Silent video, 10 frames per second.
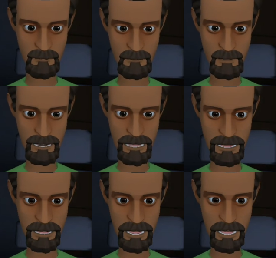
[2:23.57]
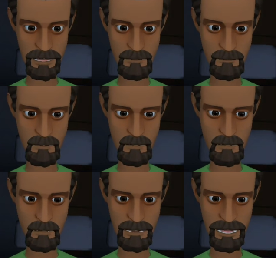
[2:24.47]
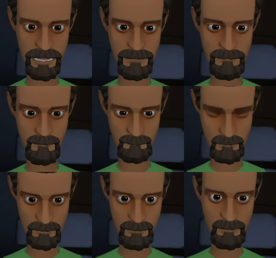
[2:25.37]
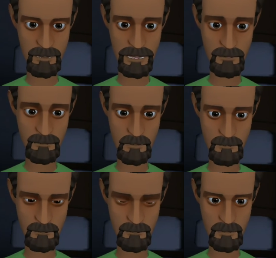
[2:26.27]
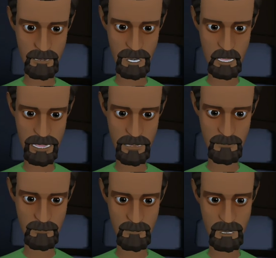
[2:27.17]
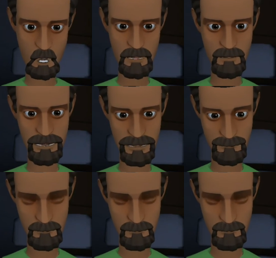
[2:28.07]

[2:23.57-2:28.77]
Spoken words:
Sooner than later, no one will need an actor to advertise a product again.